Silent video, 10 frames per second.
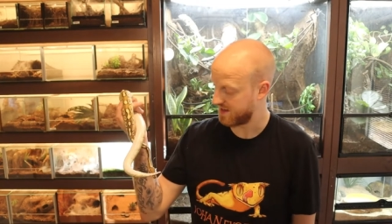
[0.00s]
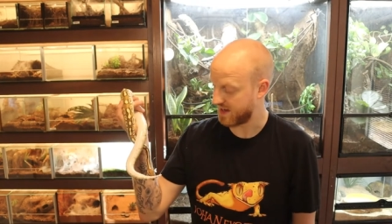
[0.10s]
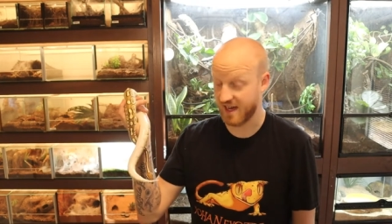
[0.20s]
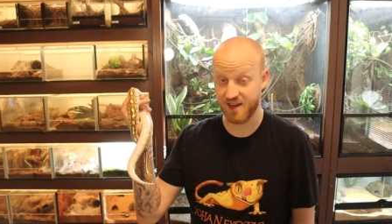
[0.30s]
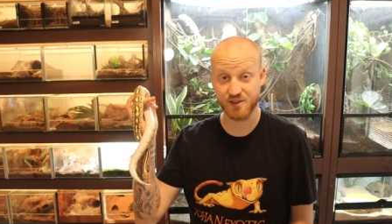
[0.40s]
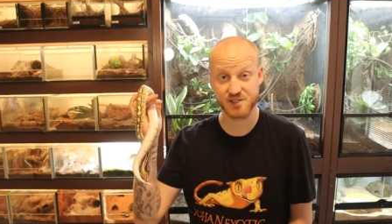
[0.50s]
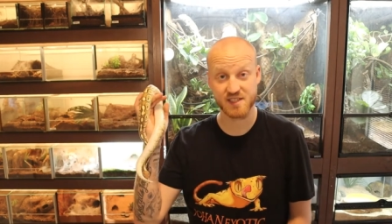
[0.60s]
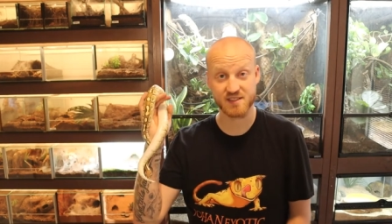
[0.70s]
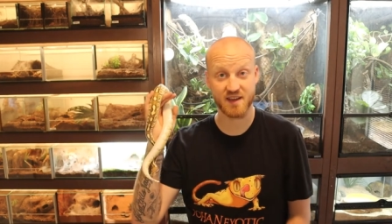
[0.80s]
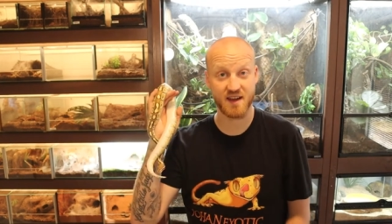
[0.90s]
how
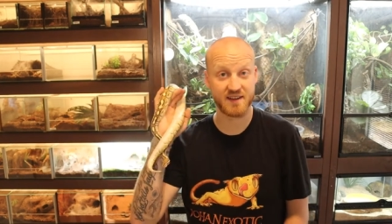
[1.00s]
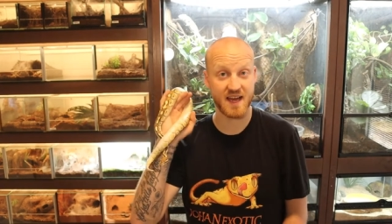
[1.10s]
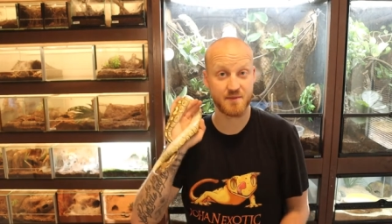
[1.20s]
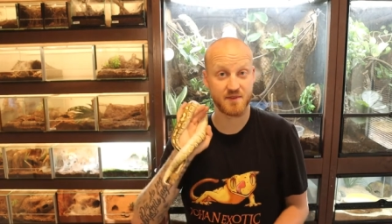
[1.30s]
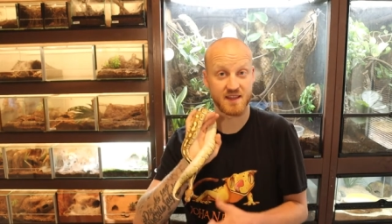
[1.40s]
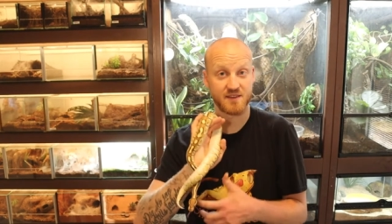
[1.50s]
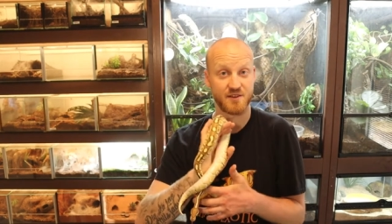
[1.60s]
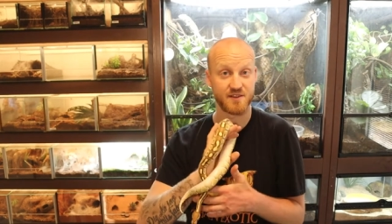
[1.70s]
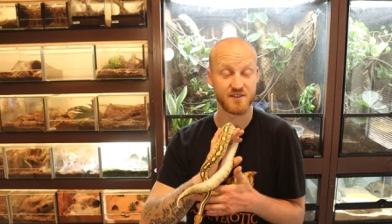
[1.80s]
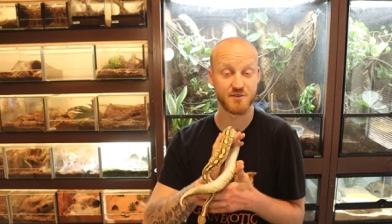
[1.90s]
she's gonna adapt into
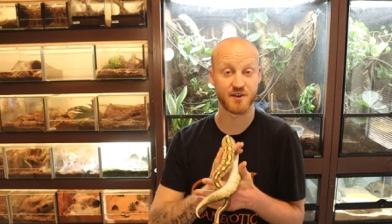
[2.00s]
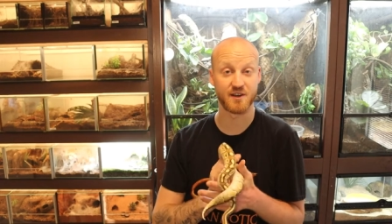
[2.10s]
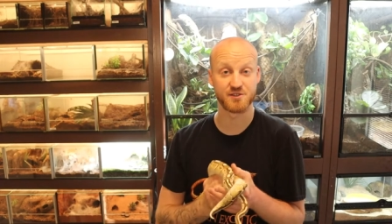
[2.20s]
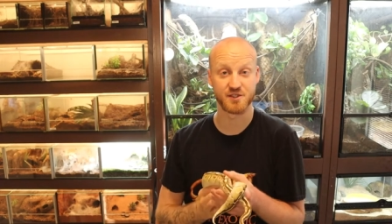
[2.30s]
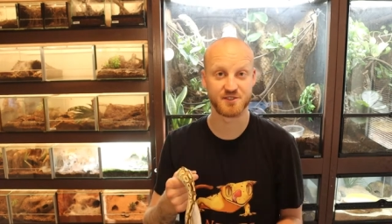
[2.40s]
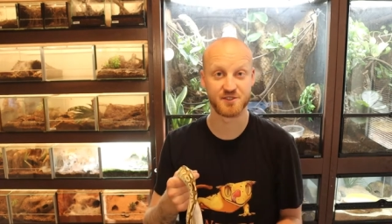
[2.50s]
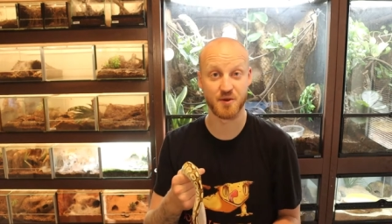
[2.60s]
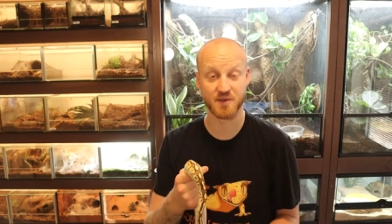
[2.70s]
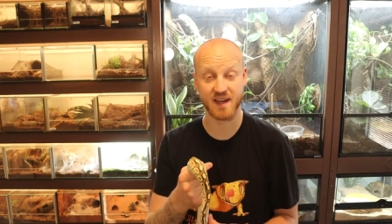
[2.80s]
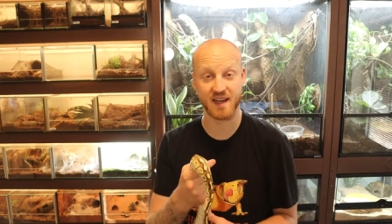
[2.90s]
this new enclosure. So
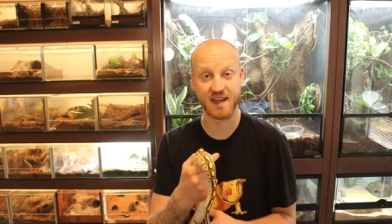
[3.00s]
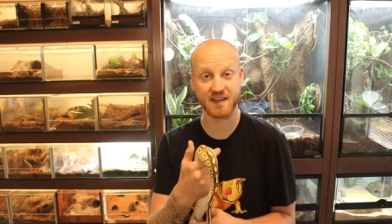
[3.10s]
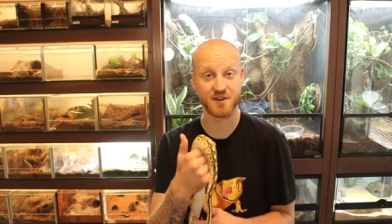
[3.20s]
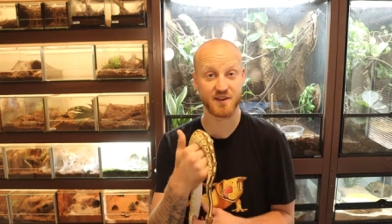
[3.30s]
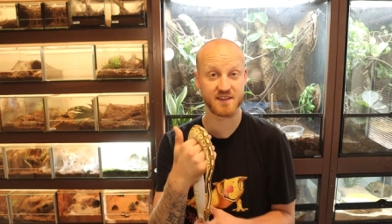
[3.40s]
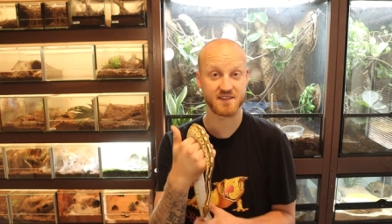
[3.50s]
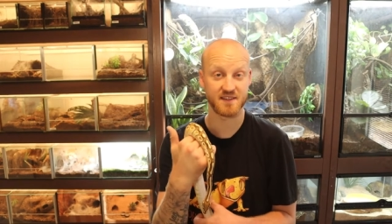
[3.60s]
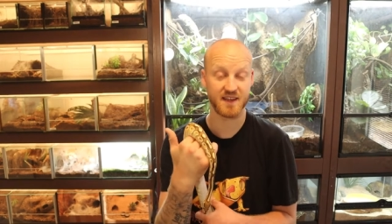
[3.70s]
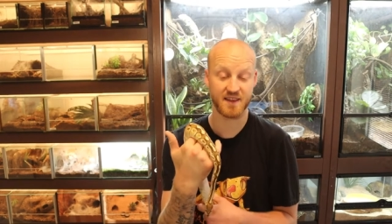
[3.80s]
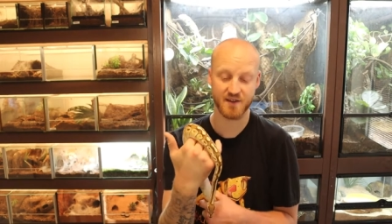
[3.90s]
I'm gonna let Cookie
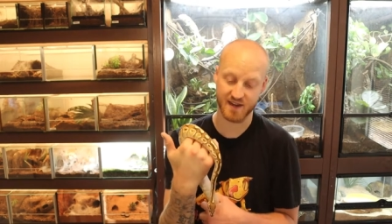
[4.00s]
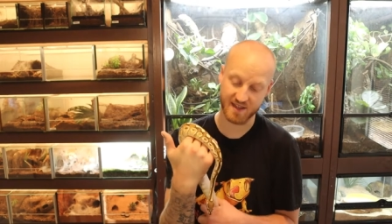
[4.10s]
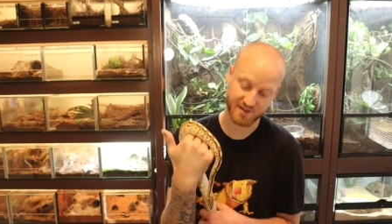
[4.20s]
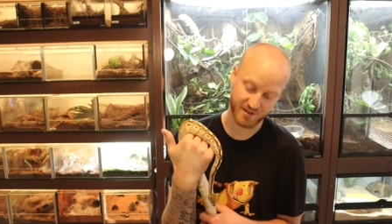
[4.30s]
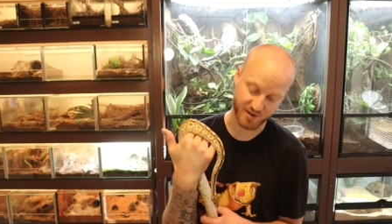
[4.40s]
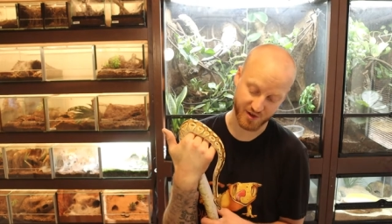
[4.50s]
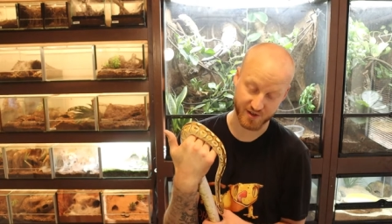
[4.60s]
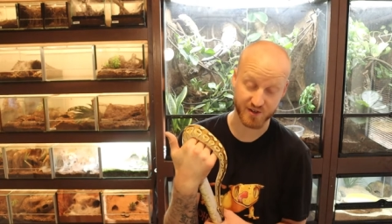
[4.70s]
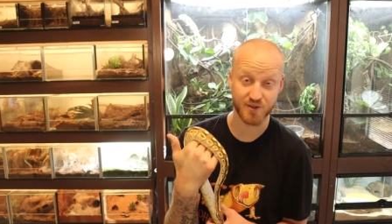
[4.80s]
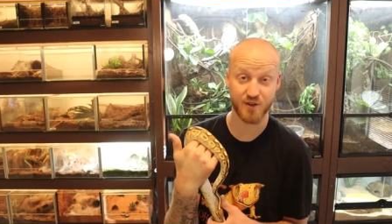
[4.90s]
slither into
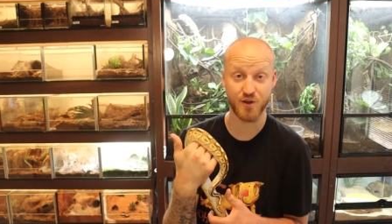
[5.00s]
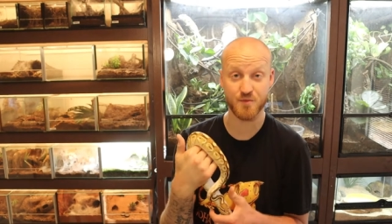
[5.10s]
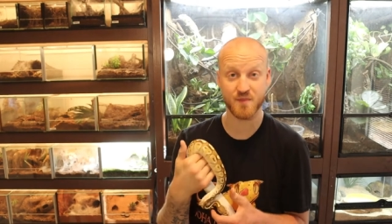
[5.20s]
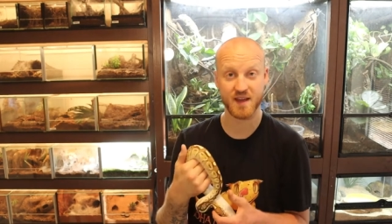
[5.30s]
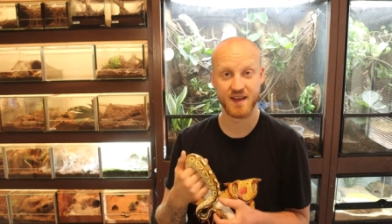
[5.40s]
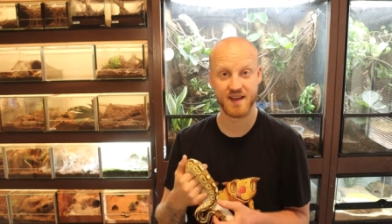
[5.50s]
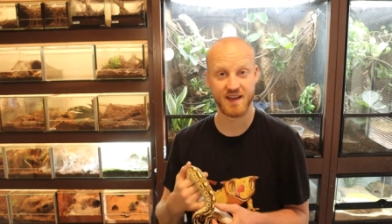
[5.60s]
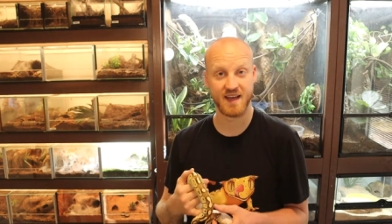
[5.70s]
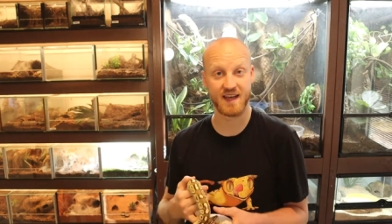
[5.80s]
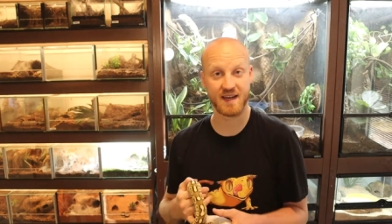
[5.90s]
her new home,
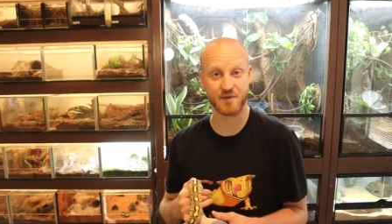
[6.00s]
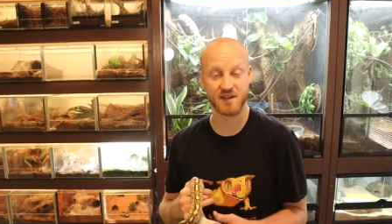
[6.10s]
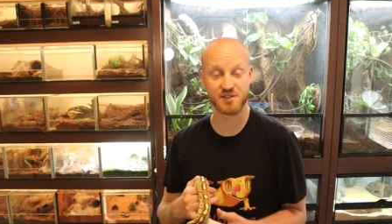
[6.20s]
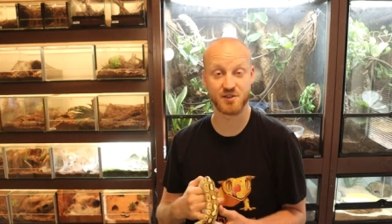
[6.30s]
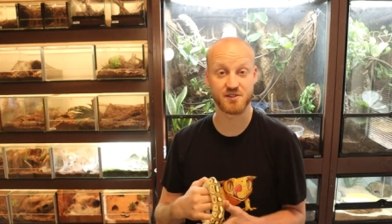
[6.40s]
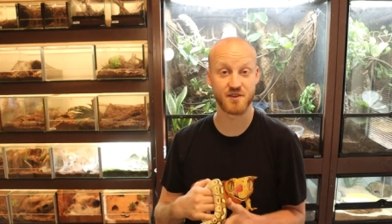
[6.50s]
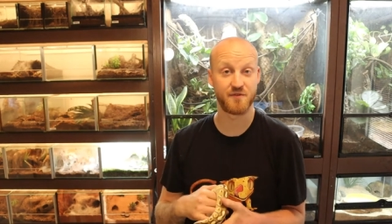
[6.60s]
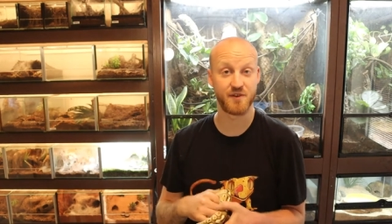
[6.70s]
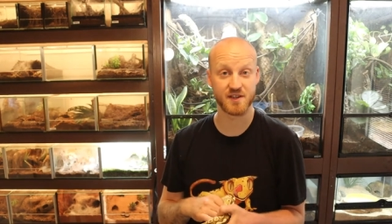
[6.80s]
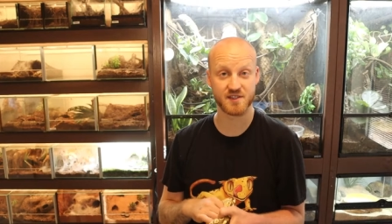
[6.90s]
and I'm gonna show you some
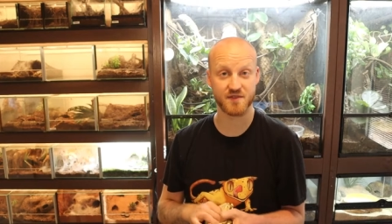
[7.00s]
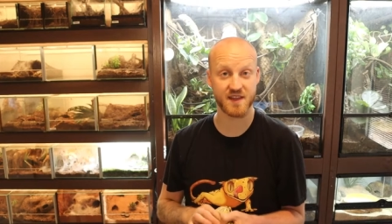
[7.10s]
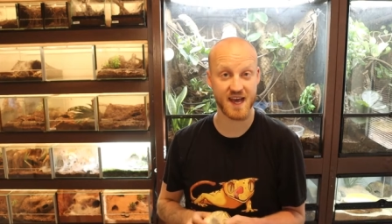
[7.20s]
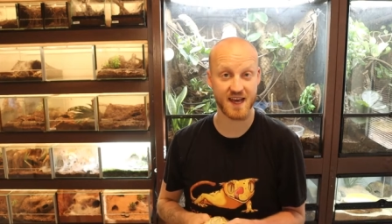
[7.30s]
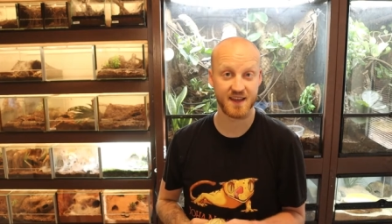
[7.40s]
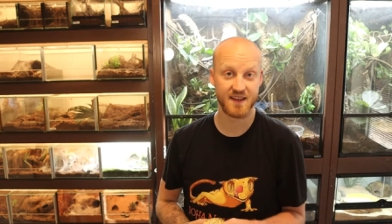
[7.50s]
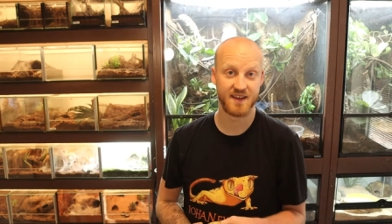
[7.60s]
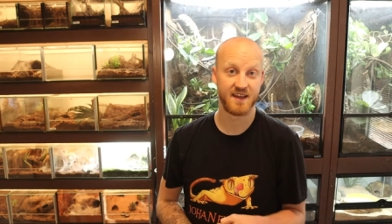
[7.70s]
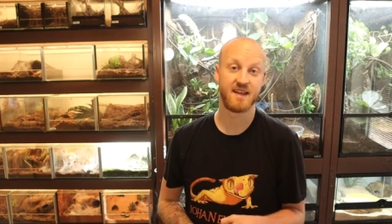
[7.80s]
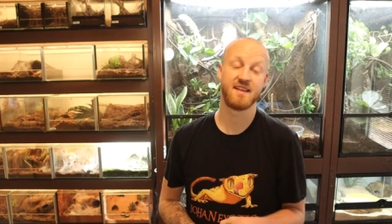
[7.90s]
footage of that,
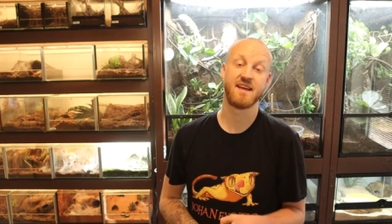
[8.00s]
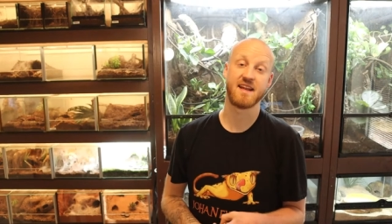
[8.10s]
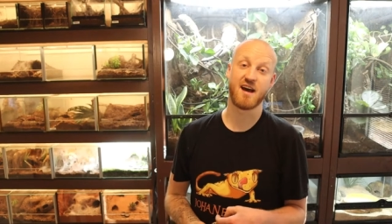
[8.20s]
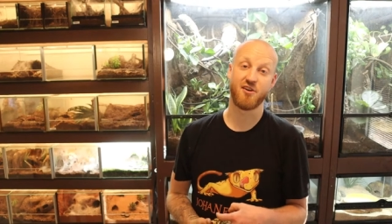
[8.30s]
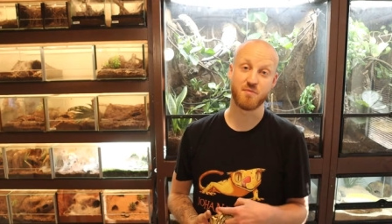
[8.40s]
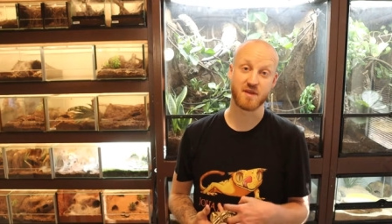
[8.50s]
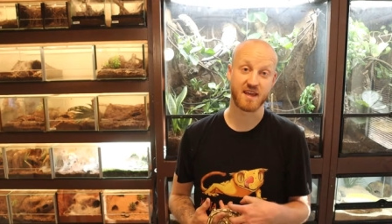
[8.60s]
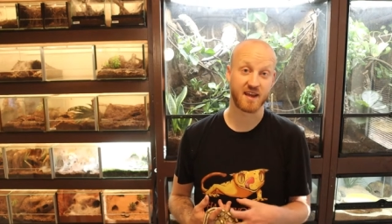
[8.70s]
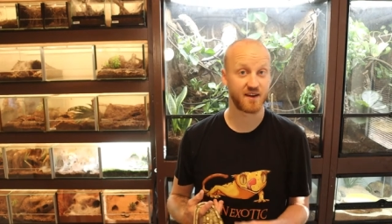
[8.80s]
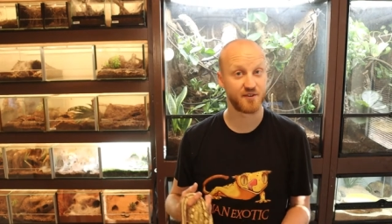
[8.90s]
and then I'll be
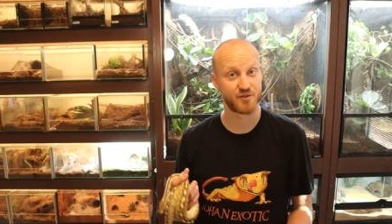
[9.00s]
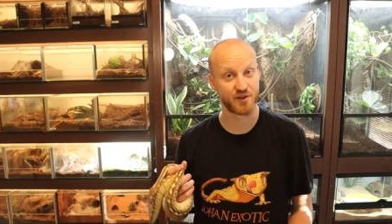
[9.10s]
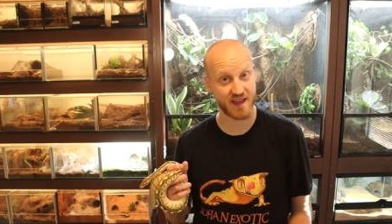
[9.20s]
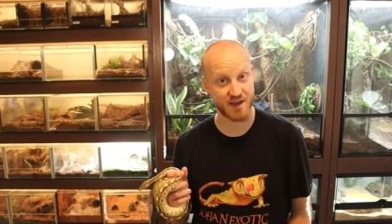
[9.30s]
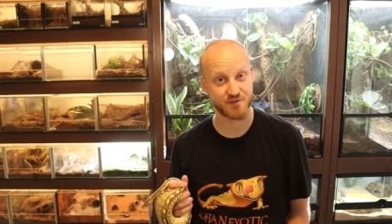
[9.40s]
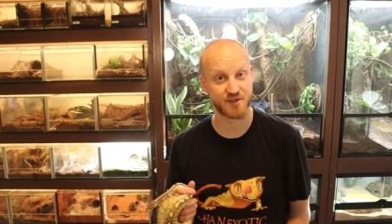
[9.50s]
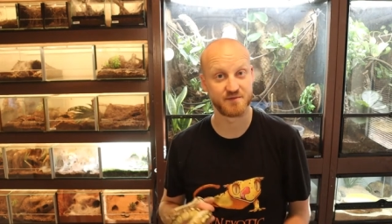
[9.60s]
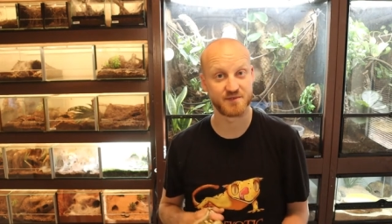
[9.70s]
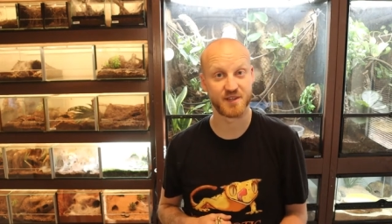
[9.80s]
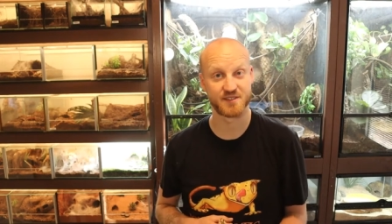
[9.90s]
here for the outro.
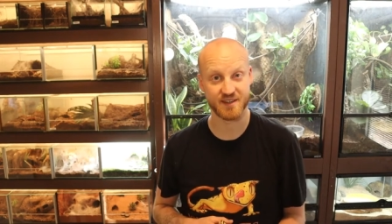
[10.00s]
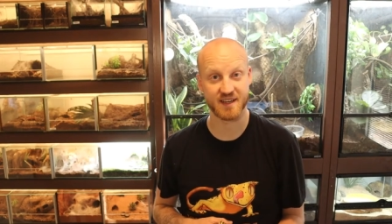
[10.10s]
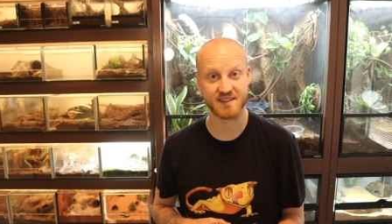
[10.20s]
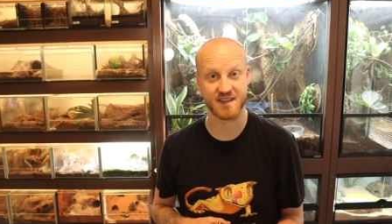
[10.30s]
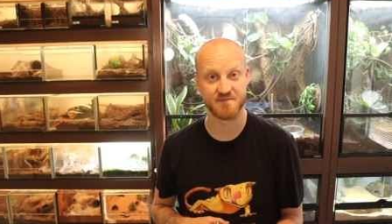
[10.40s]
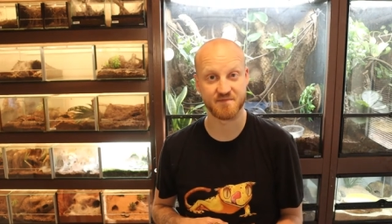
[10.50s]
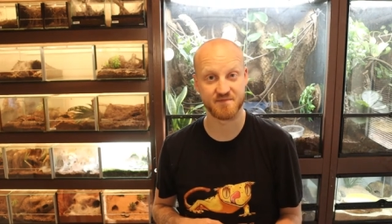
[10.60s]
So I'll see you guys then.